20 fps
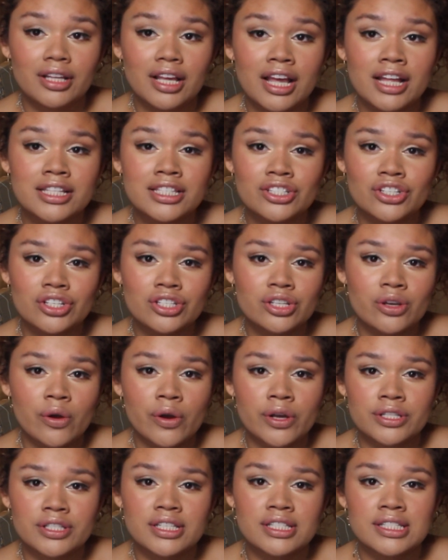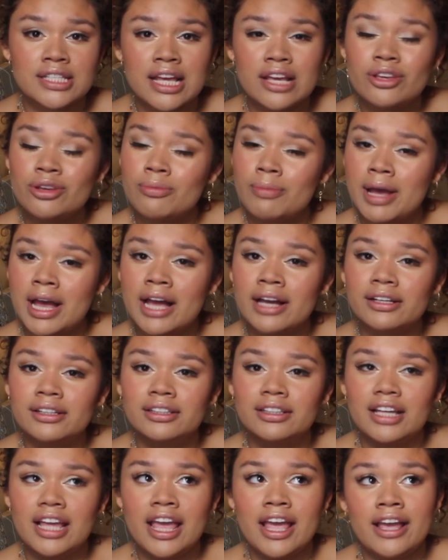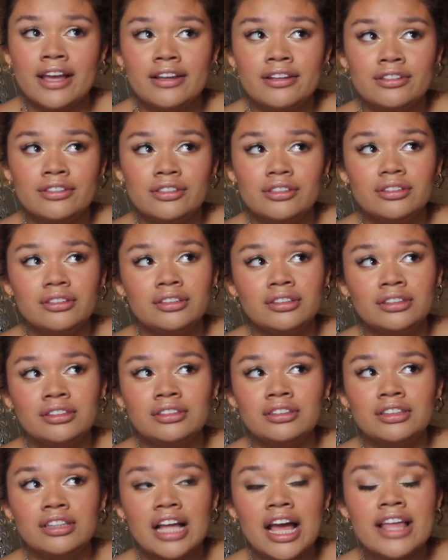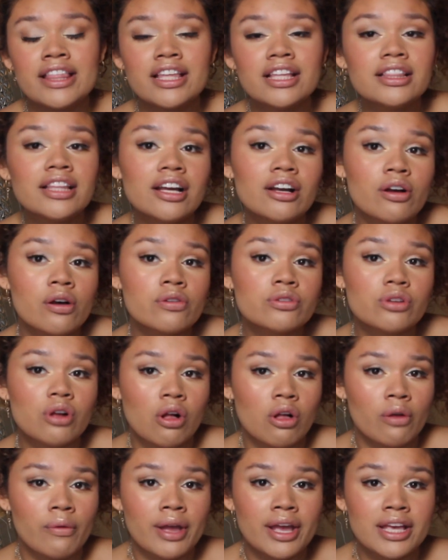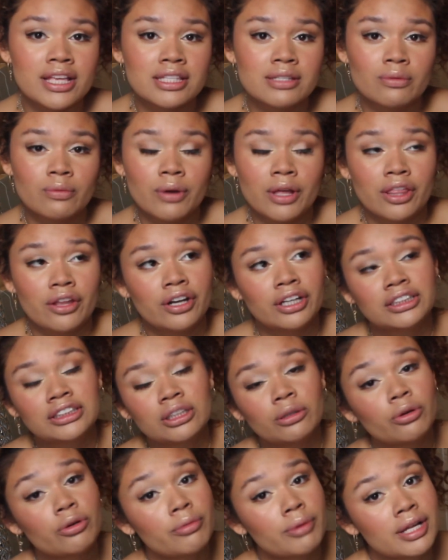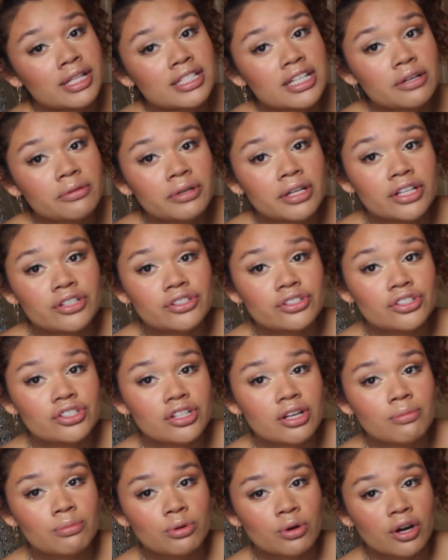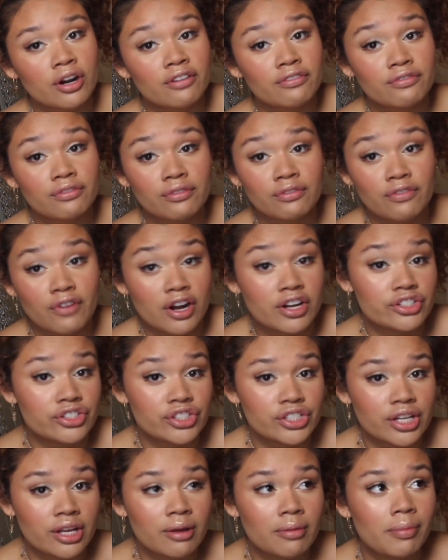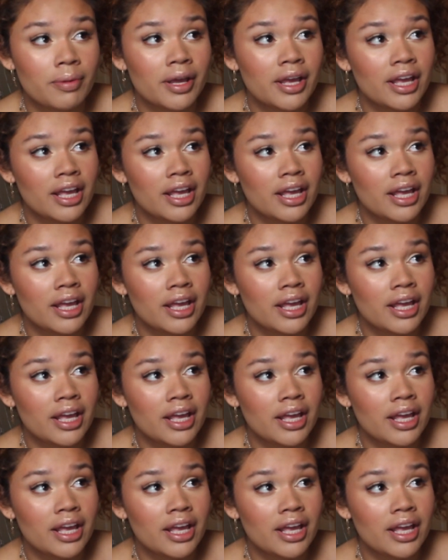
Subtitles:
it's just going to set you back. And I think that goes always, whether it's a romantic relationship or friendship.